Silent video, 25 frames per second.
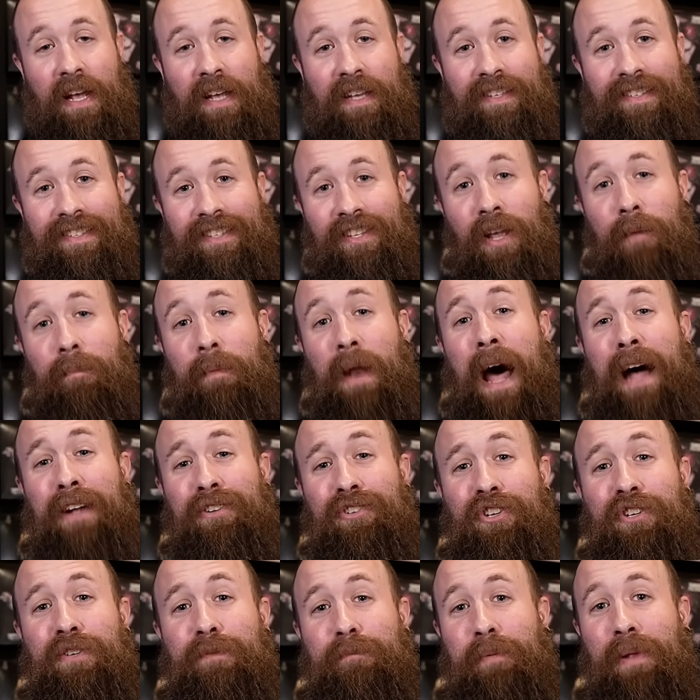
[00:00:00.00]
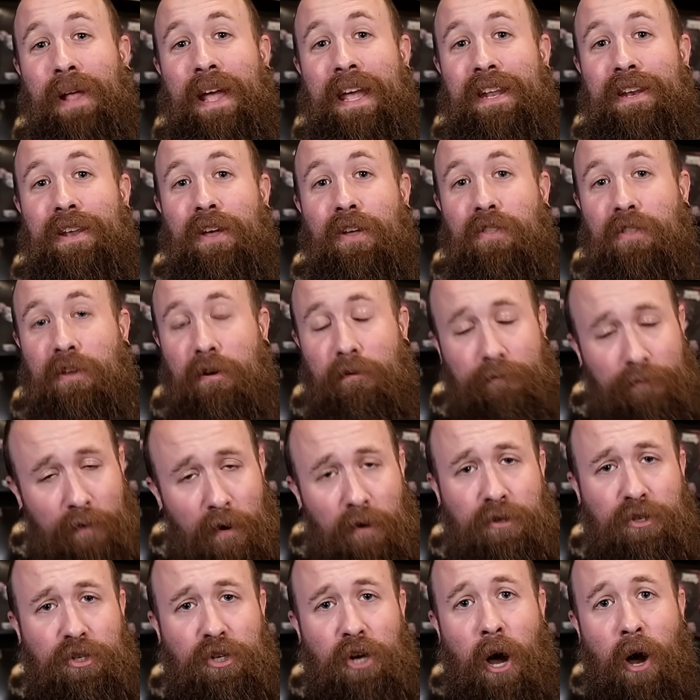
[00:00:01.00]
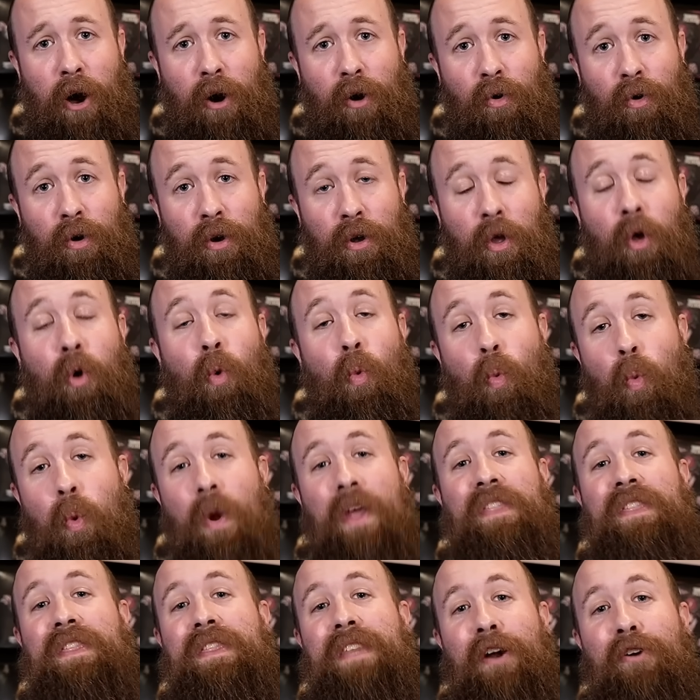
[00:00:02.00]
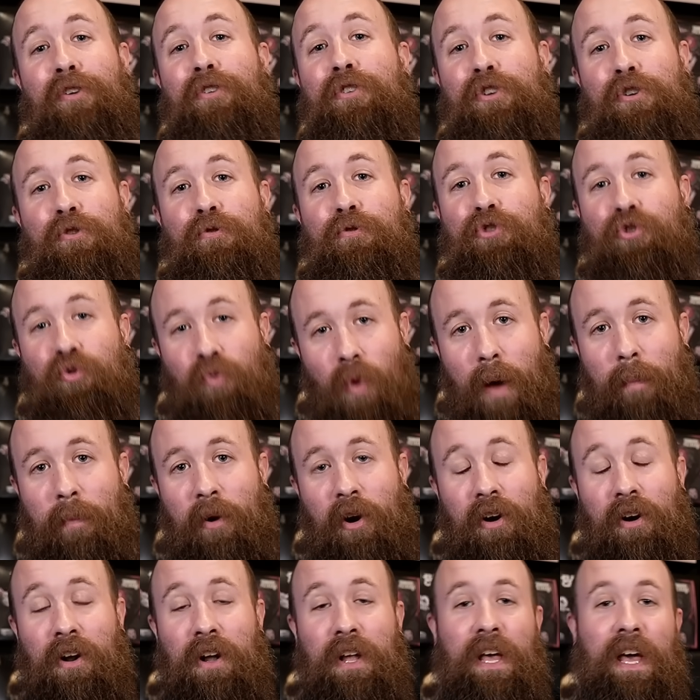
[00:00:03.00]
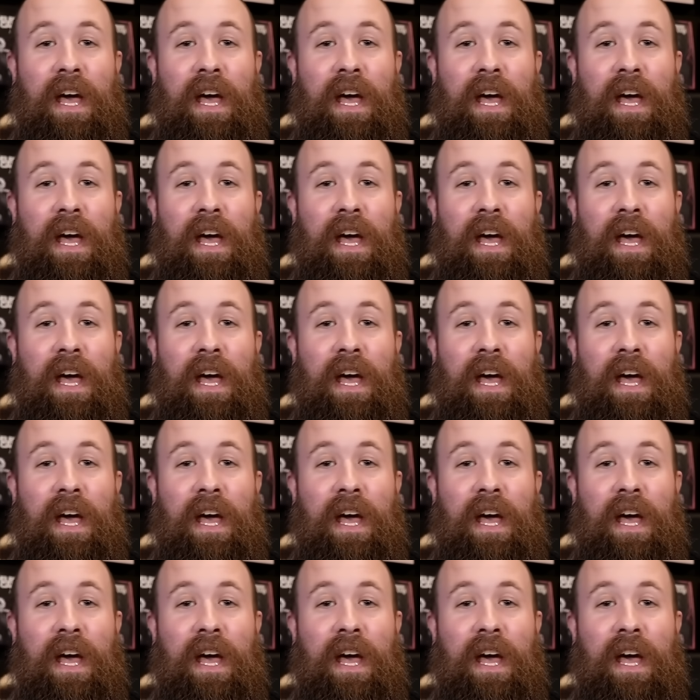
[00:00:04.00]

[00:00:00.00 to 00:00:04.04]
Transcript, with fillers: Slipknot just played their first show with their new drummer.